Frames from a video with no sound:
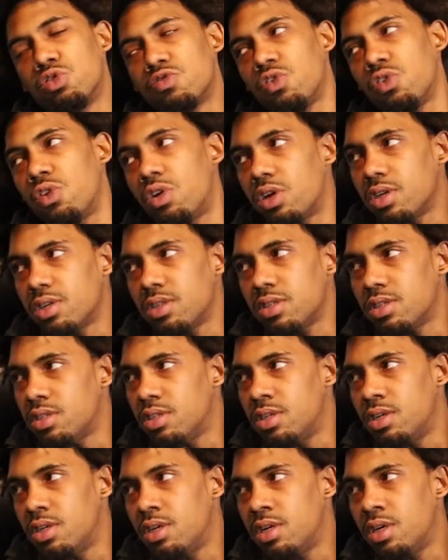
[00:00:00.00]
was Florida.
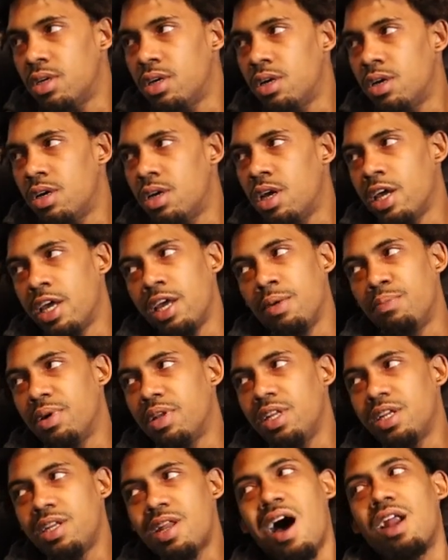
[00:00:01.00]
Yeah. And
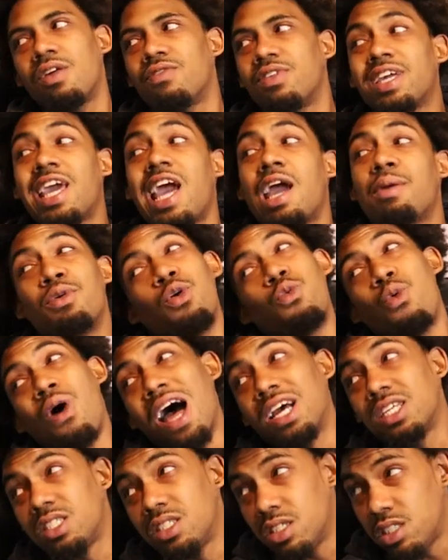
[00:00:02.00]
Billy Donovan came and
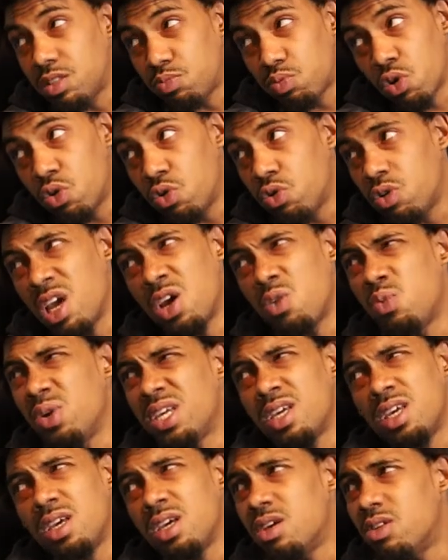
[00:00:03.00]
watched us, bro, and we
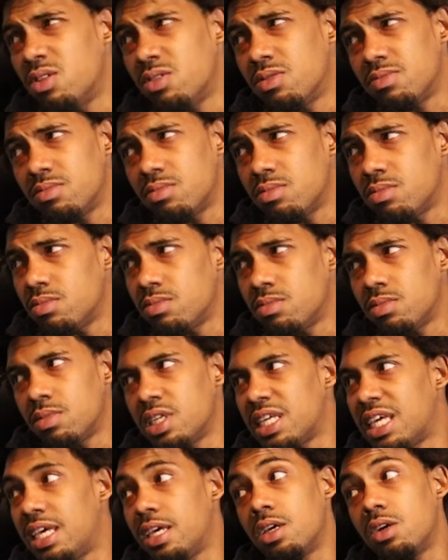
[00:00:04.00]
killed. You
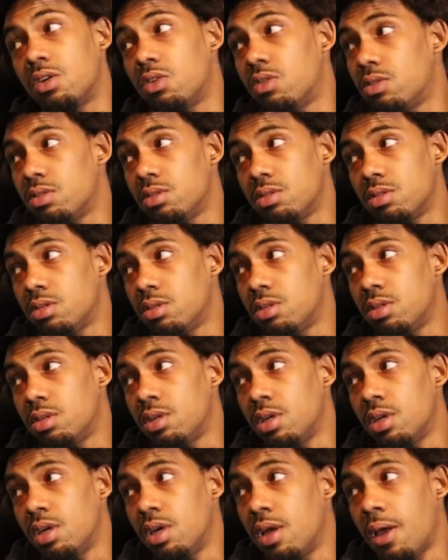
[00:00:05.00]
tough. Killed. I
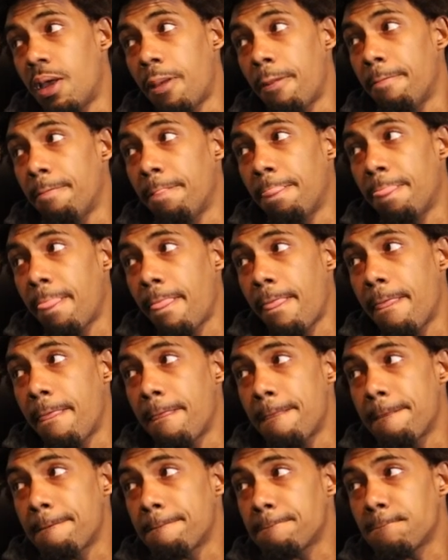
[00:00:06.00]
remember. Uh, I remember.
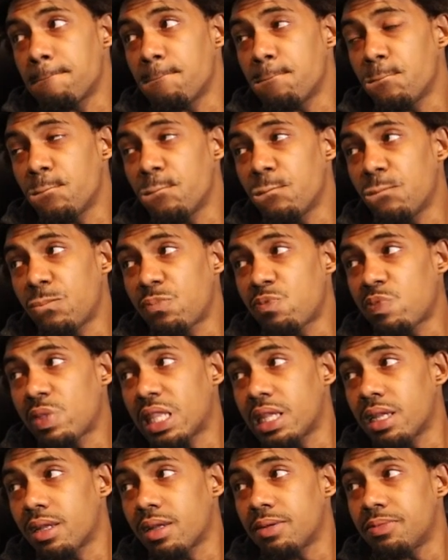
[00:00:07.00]
I don't
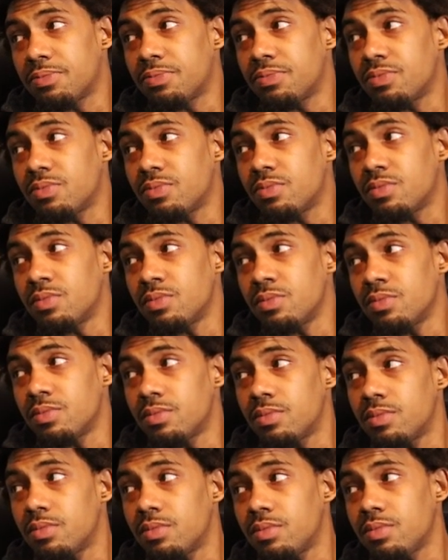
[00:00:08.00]
know. If, uh, I can't get
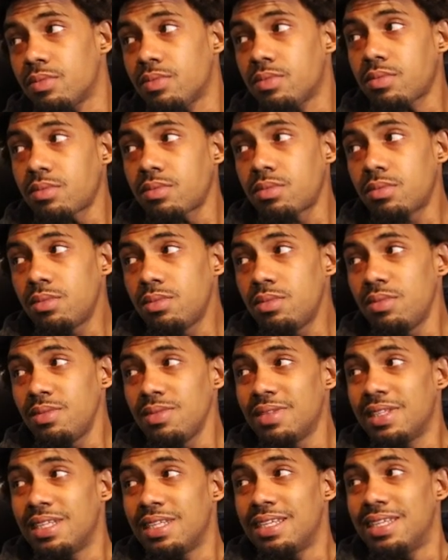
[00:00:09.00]
Florida in trouble. It's too
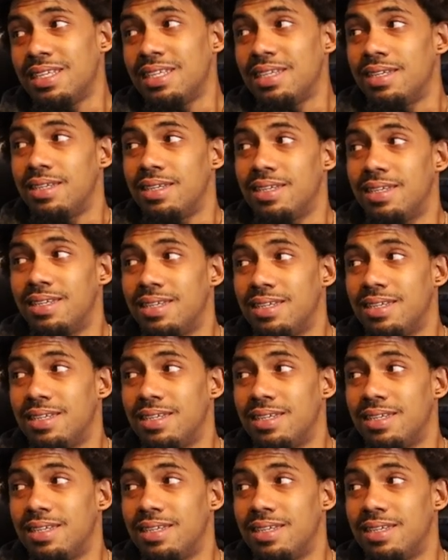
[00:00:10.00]
old. I remember